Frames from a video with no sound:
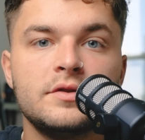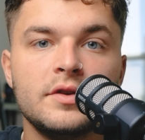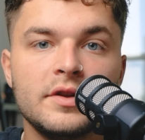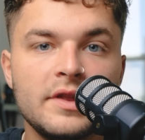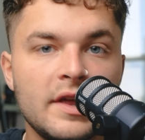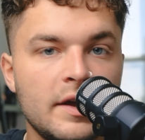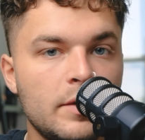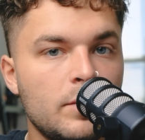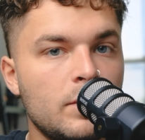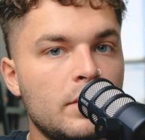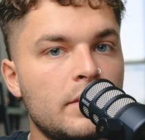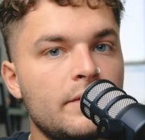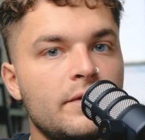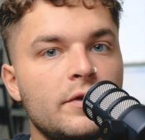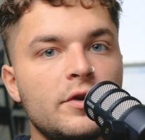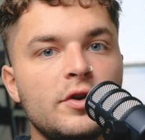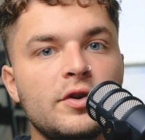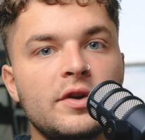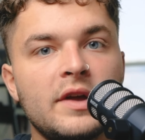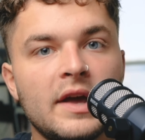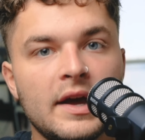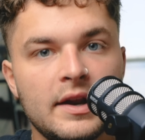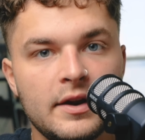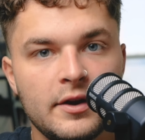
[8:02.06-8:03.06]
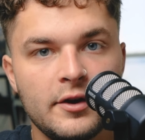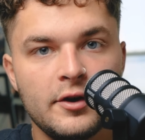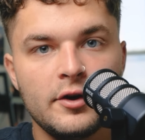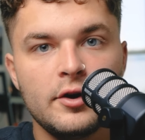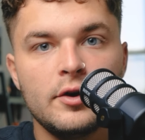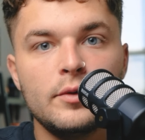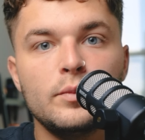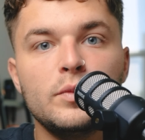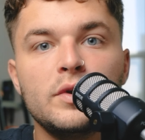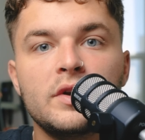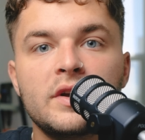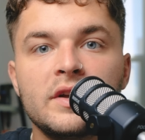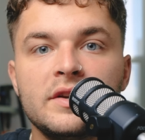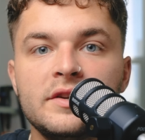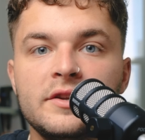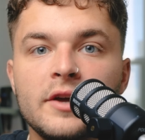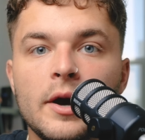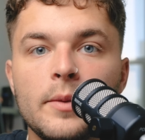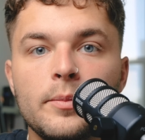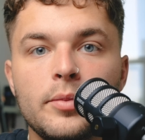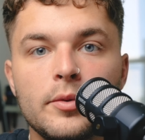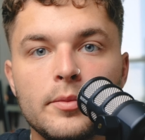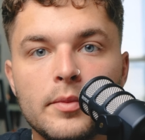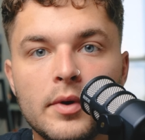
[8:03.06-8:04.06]
So then whenever you get home, you can
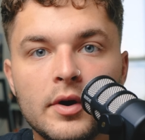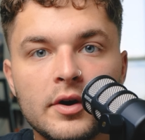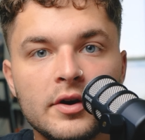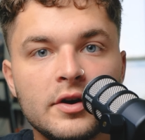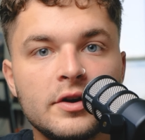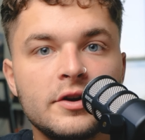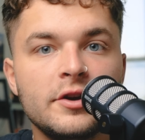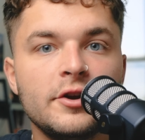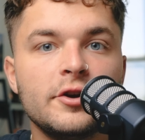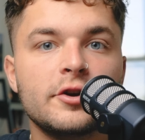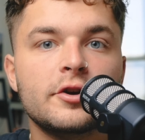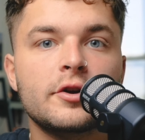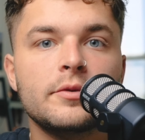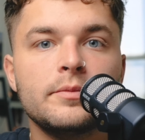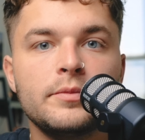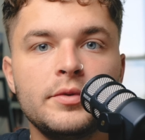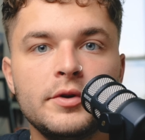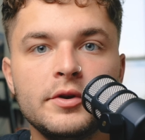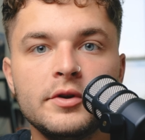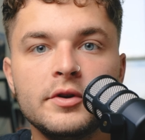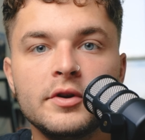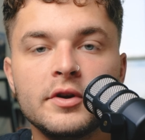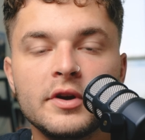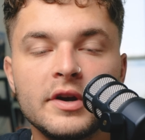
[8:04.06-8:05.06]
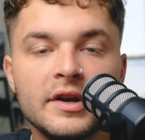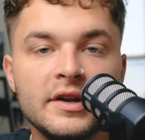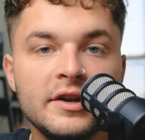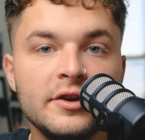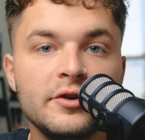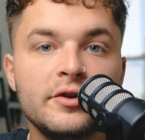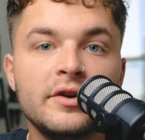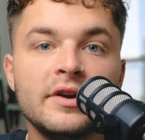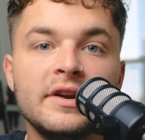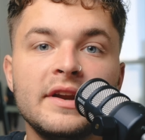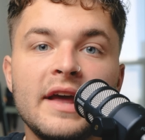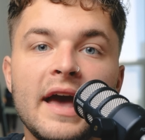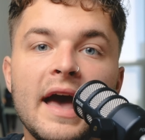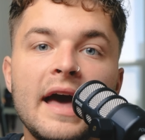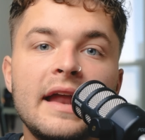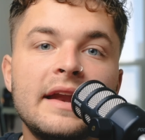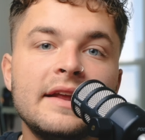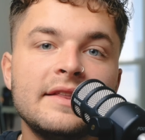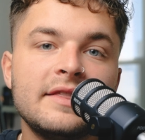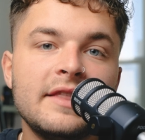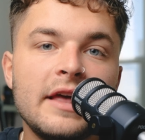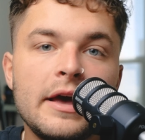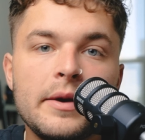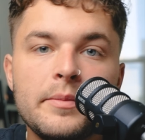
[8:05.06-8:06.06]
dump them all onto your computer and you can
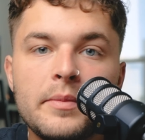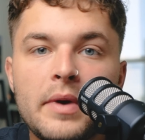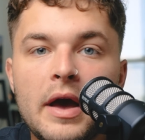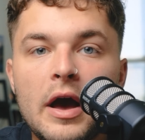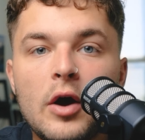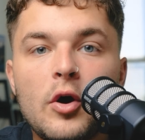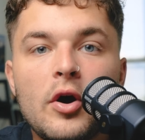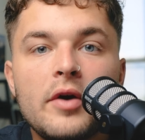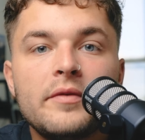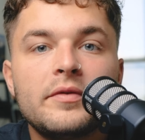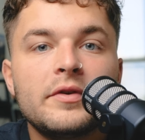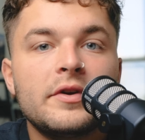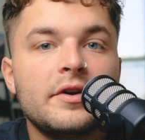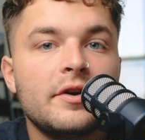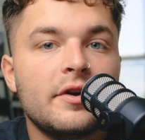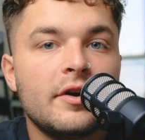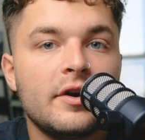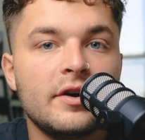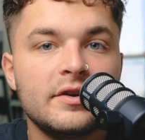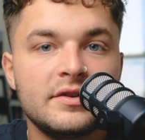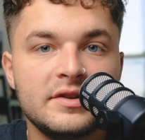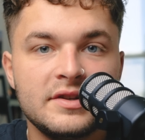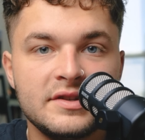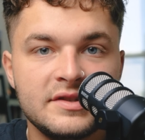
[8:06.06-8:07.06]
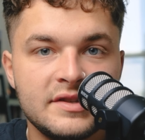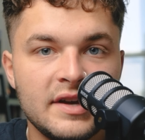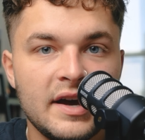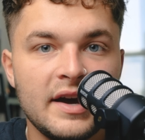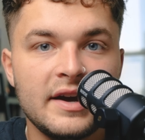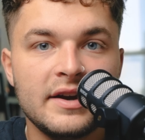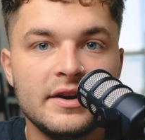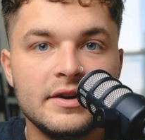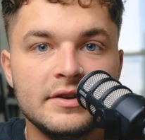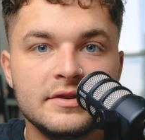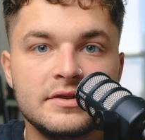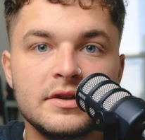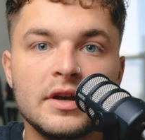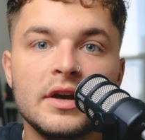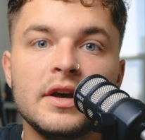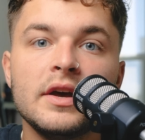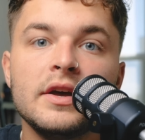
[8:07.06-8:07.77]
edit them however your heart desires.